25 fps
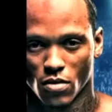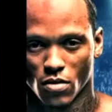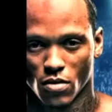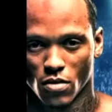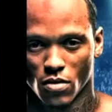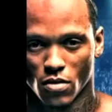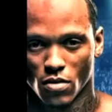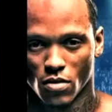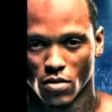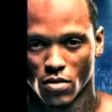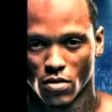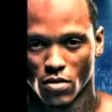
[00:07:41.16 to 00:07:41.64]

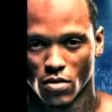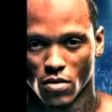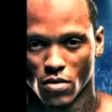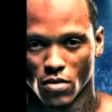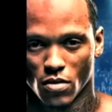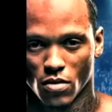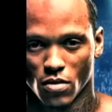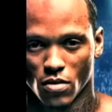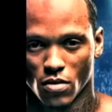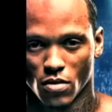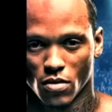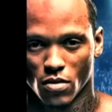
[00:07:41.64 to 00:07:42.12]

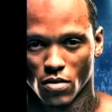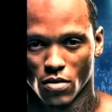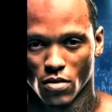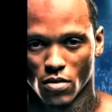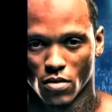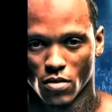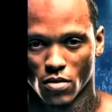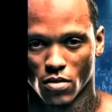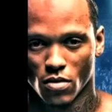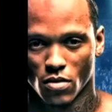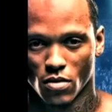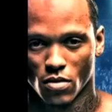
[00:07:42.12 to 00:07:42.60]

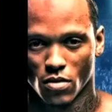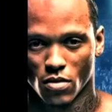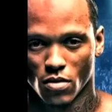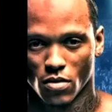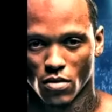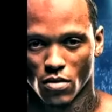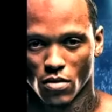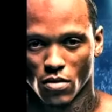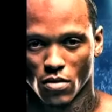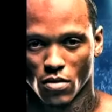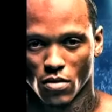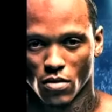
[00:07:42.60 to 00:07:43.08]

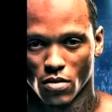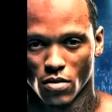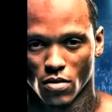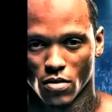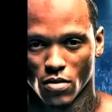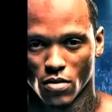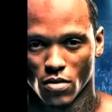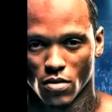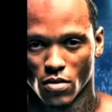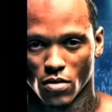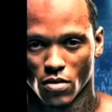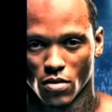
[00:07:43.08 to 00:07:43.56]

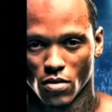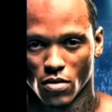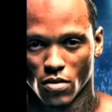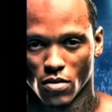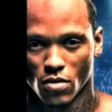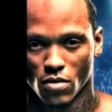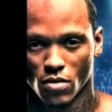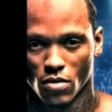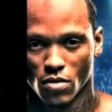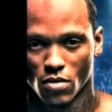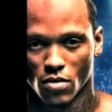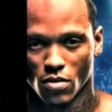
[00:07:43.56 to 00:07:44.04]

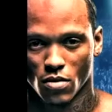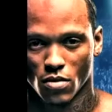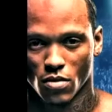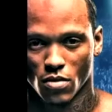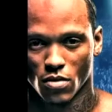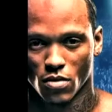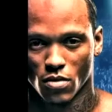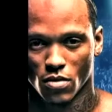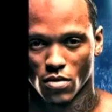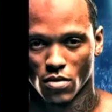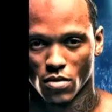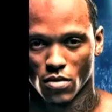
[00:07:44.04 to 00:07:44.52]

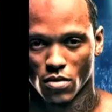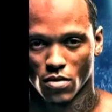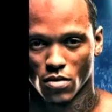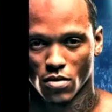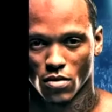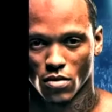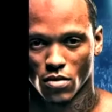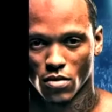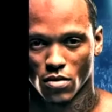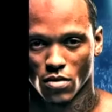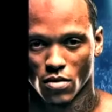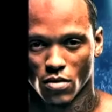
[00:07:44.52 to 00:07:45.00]

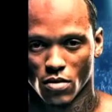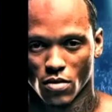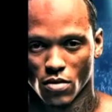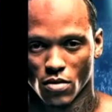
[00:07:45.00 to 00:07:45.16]
(not speaking)